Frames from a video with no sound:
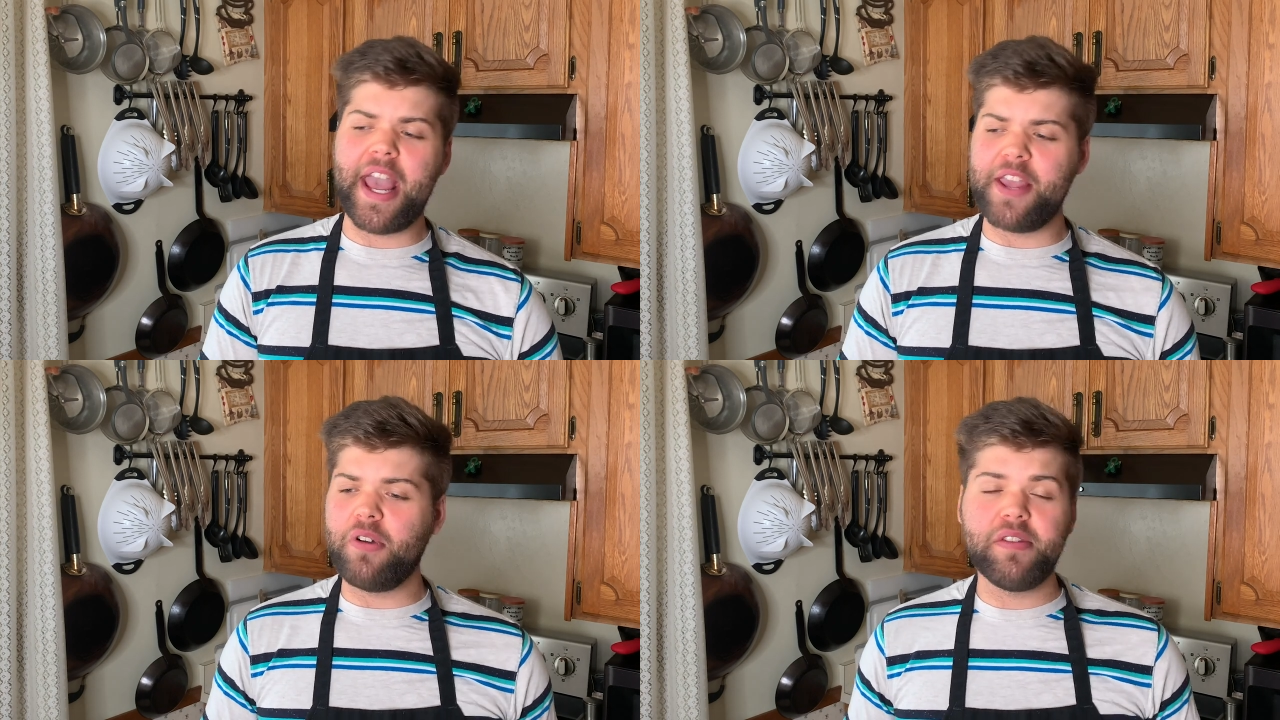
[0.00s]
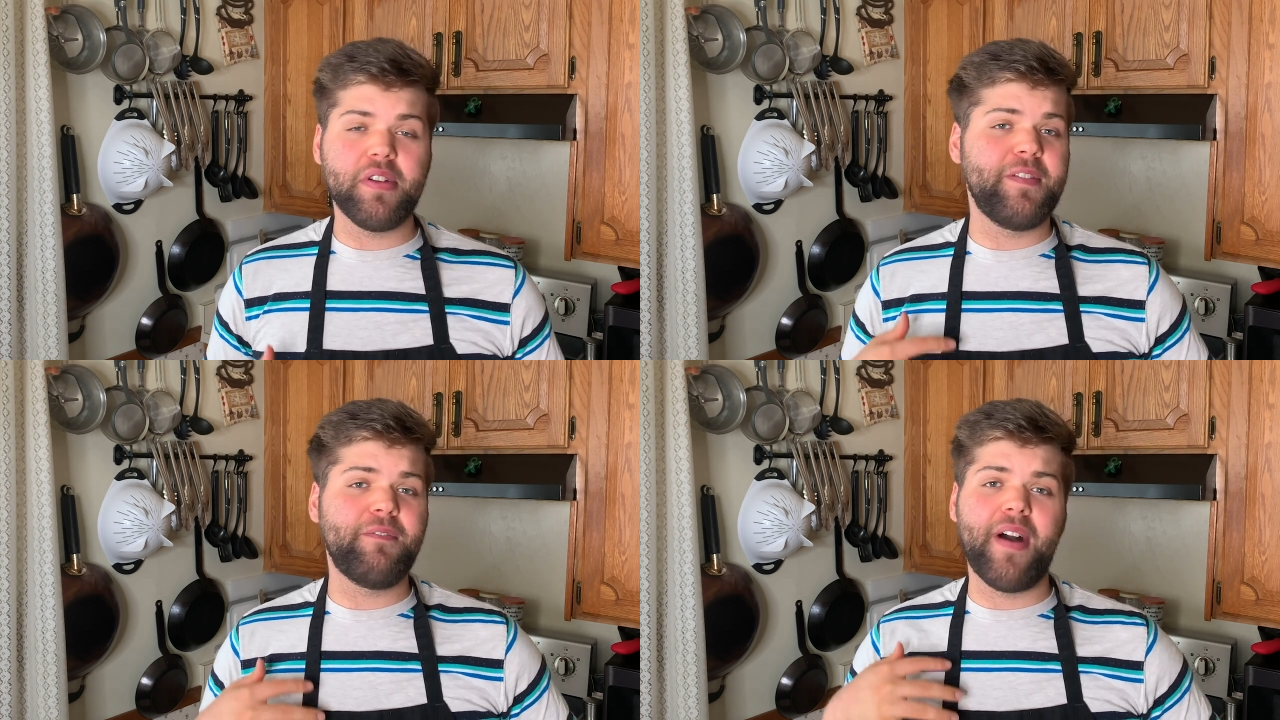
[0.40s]
You also
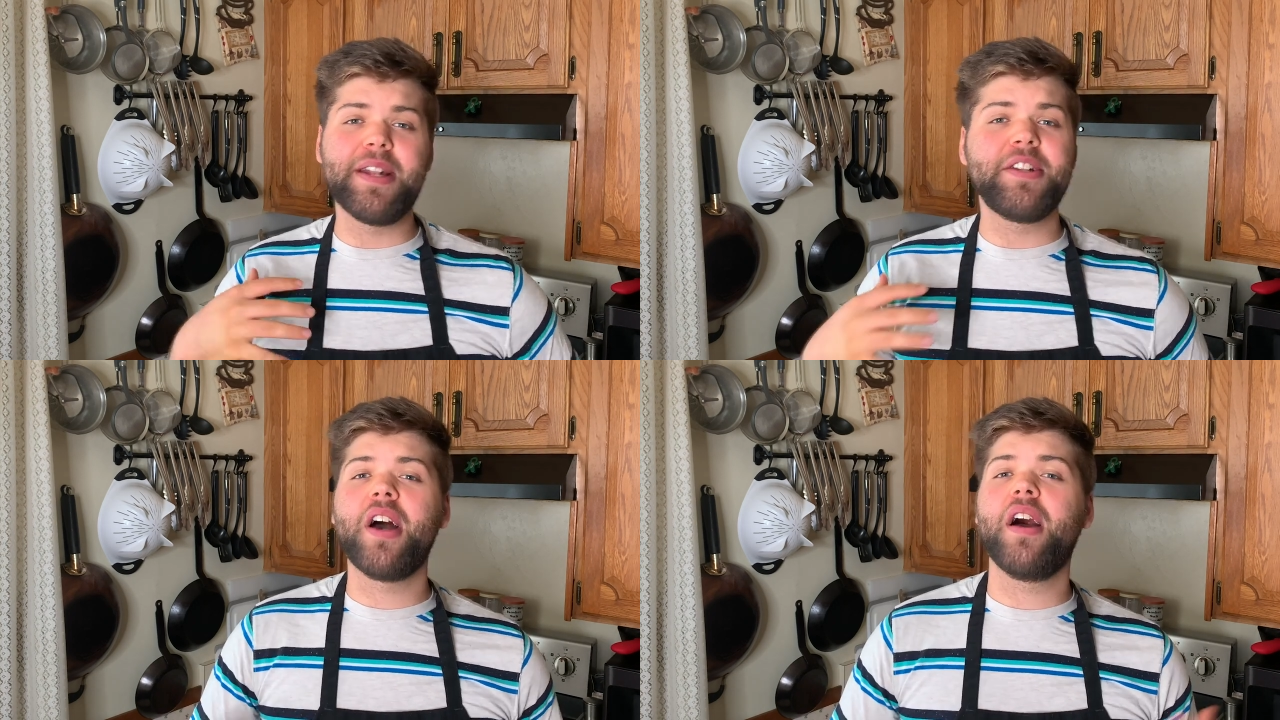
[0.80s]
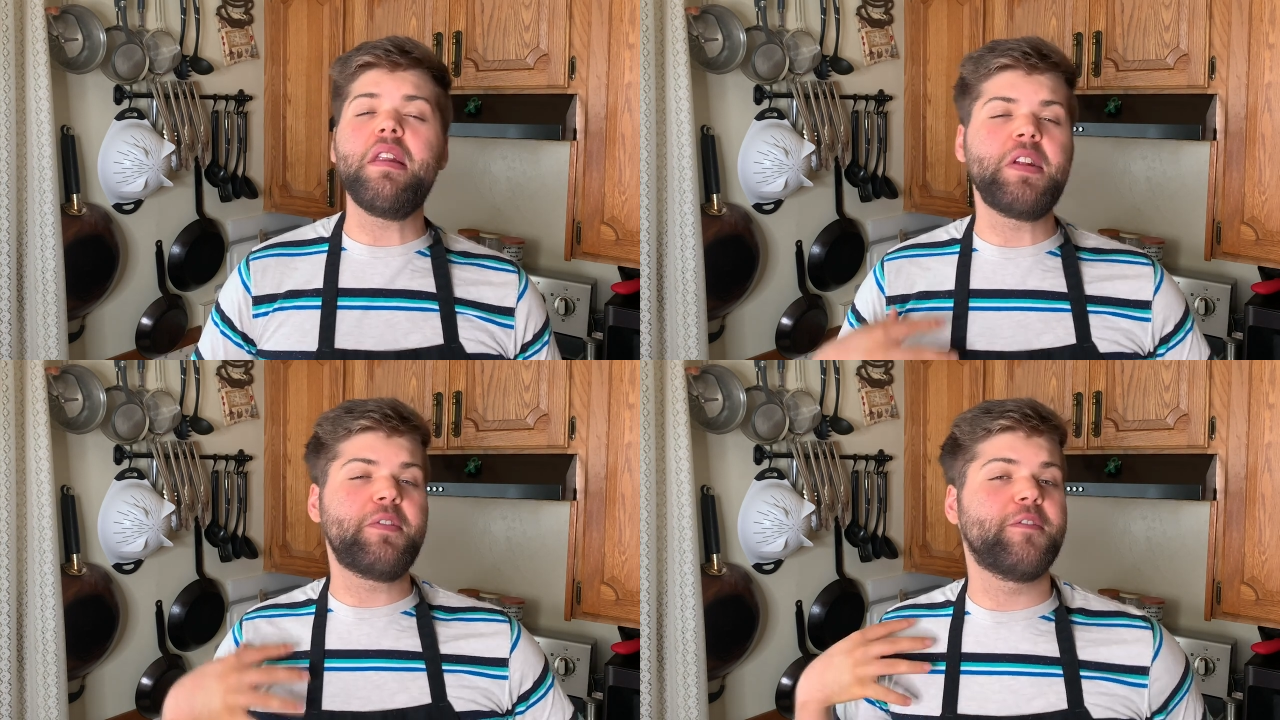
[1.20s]
can find
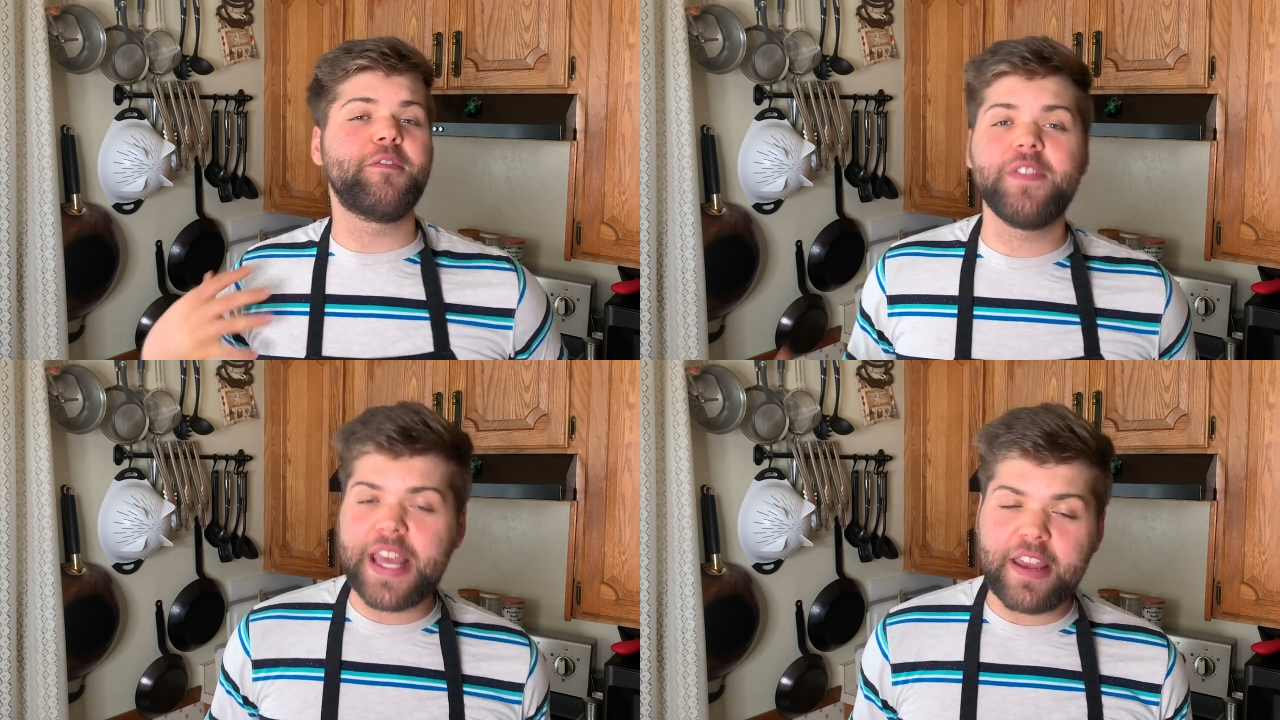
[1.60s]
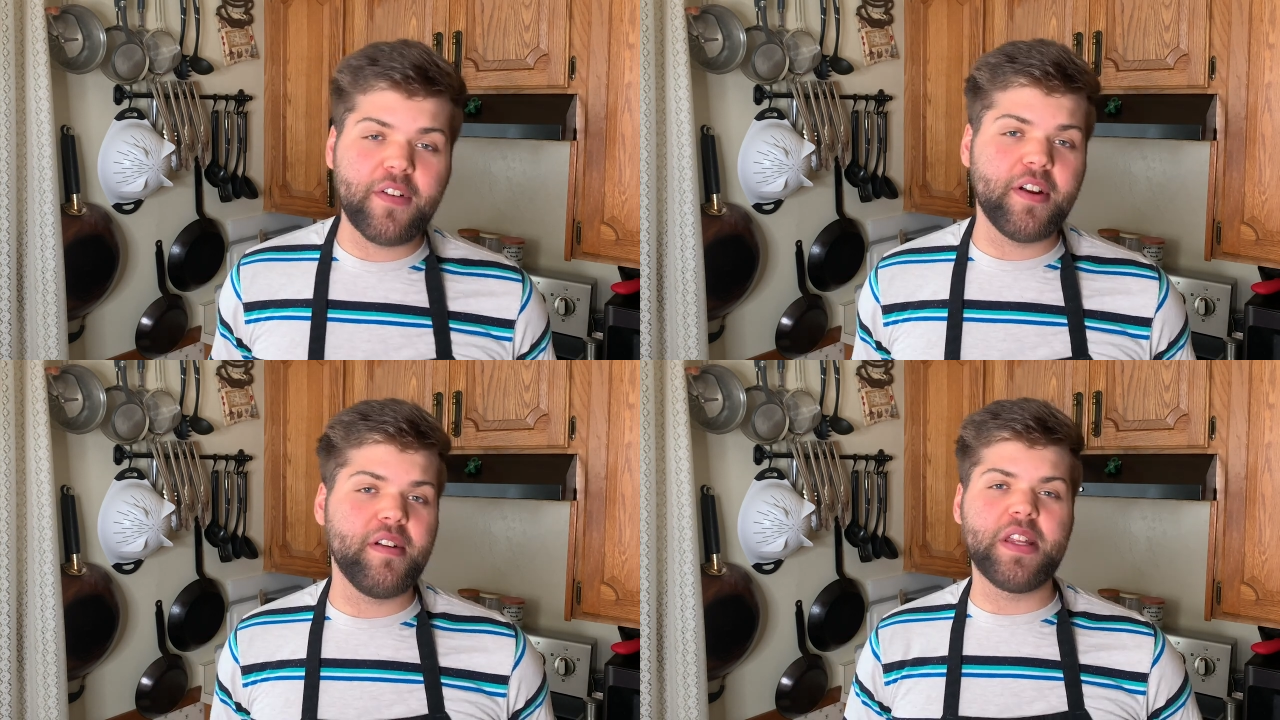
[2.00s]
tons of different
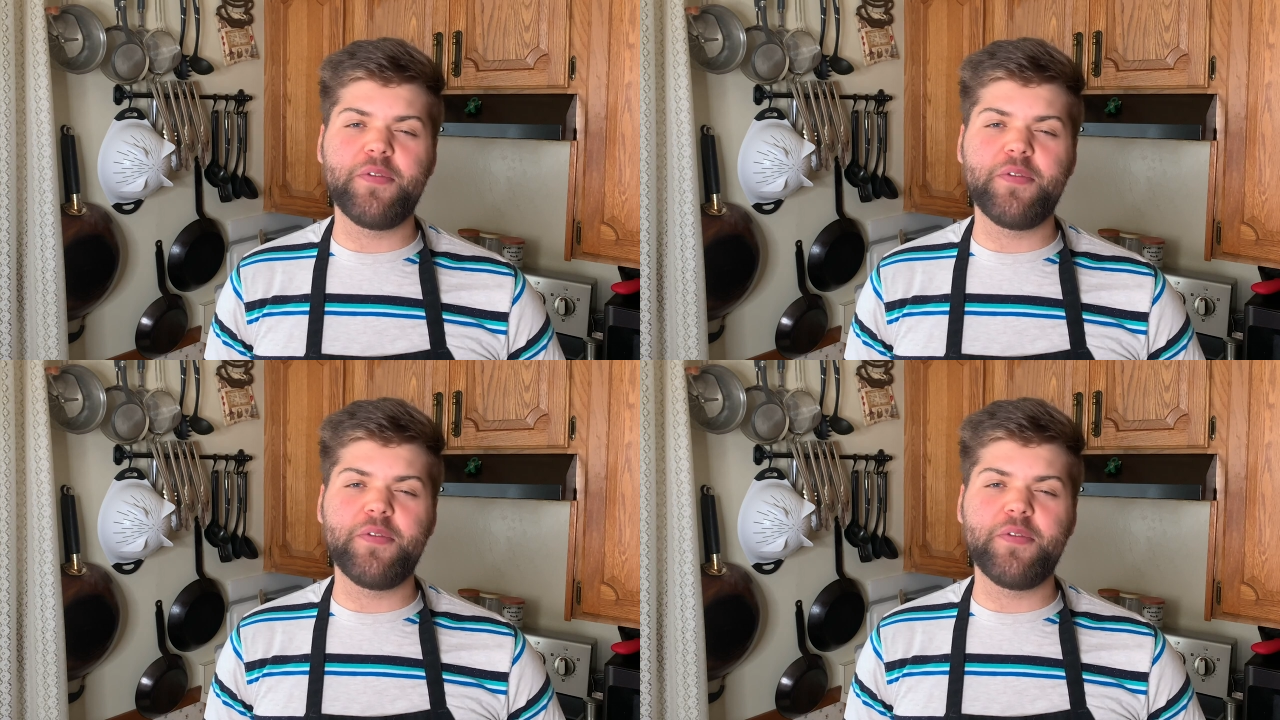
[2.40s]
flavors,